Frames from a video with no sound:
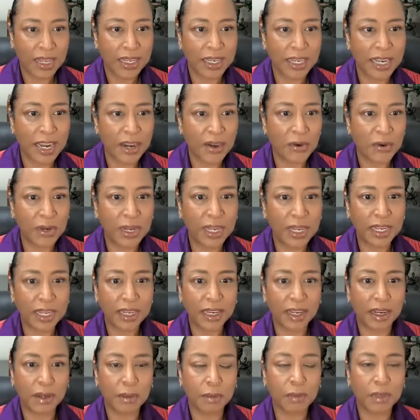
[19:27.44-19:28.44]
Now,
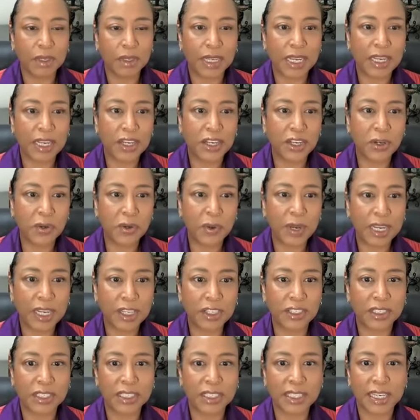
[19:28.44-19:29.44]
in um, in New
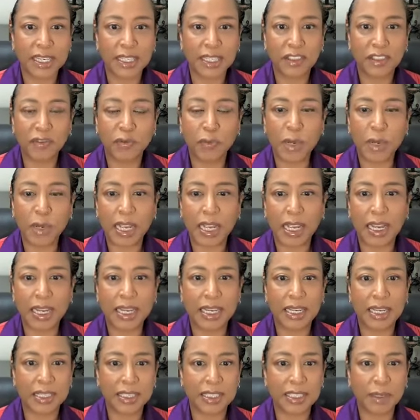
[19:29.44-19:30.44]
Age and Science of
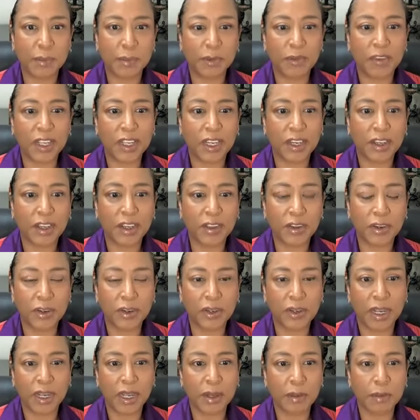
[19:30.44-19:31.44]
Mind and some of the
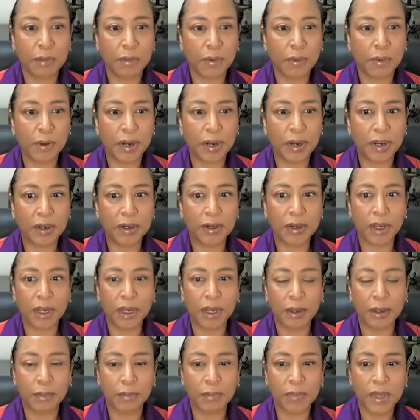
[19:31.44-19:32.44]
other um, prayer
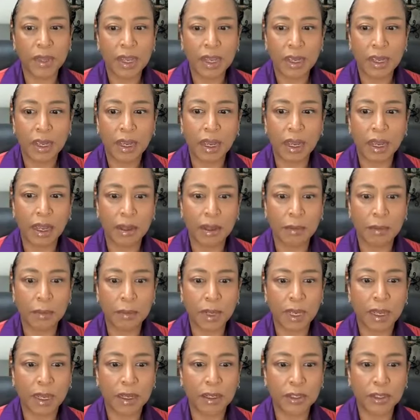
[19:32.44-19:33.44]
um, um
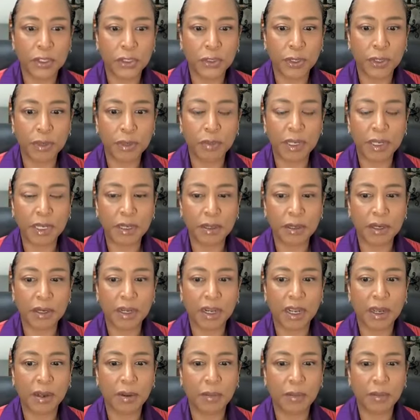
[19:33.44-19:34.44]
uh, treatment
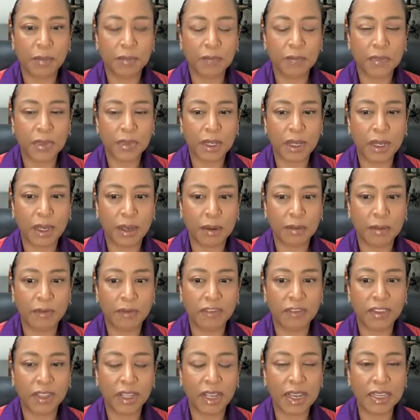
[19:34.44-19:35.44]
um, um,
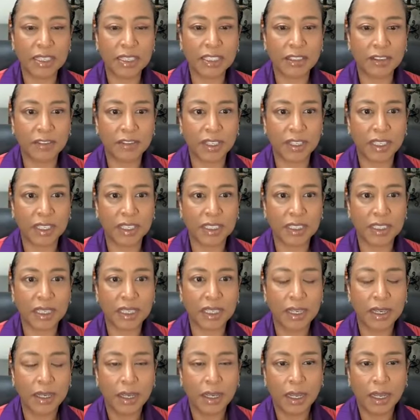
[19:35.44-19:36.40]
philosophies,